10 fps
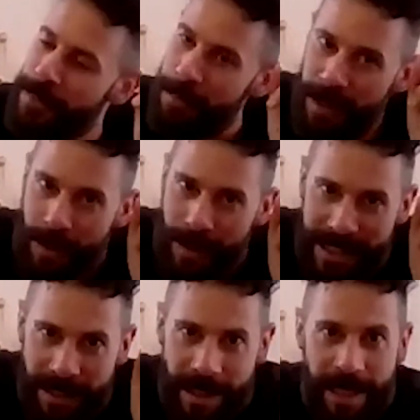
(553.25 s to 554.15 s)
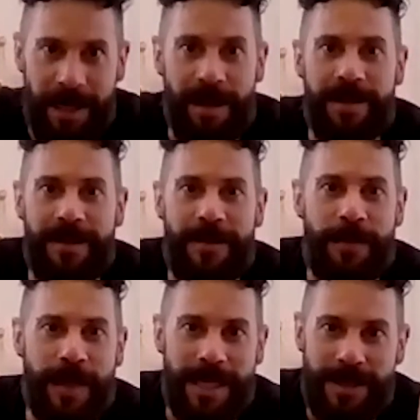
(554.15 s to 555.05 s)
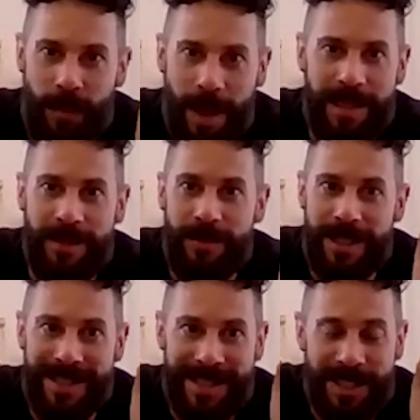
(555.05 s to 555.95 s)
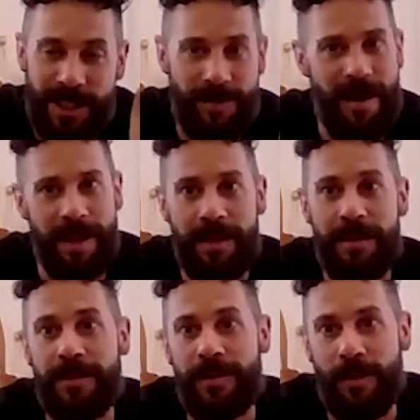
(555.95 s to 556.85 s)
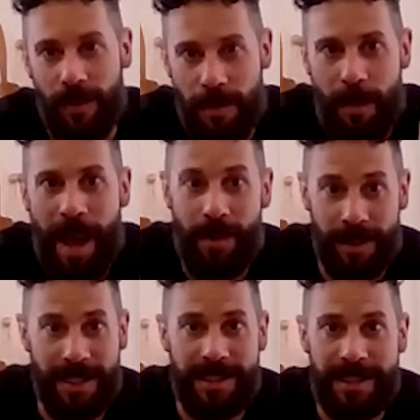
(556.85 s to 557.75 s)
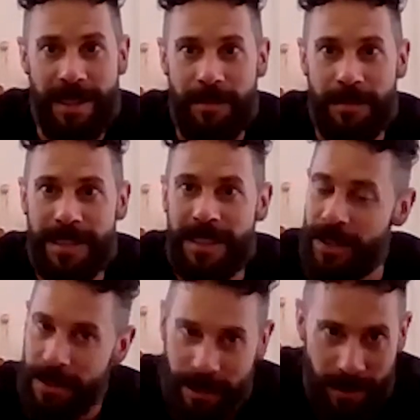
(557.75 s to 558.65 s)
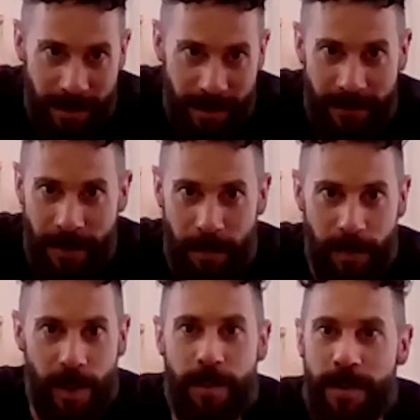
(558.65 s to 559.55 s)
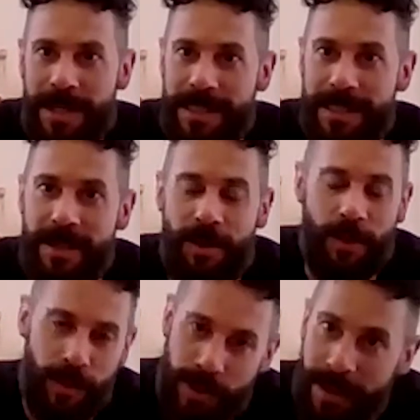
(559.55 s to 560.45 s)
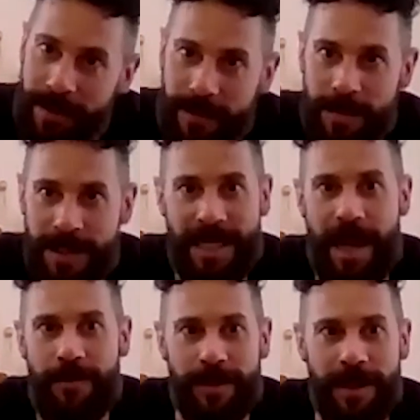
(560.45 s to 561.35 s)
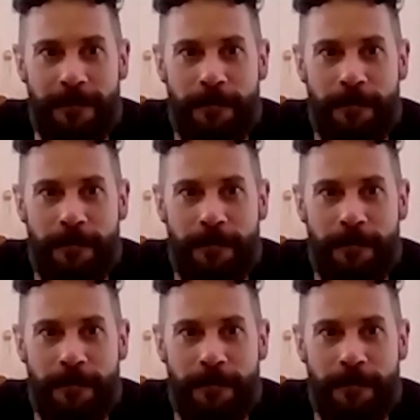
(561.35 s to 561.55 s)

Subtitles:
The question here is whether you constrain or empower these teams. Do you give them blueprints or do you give them scaffolding?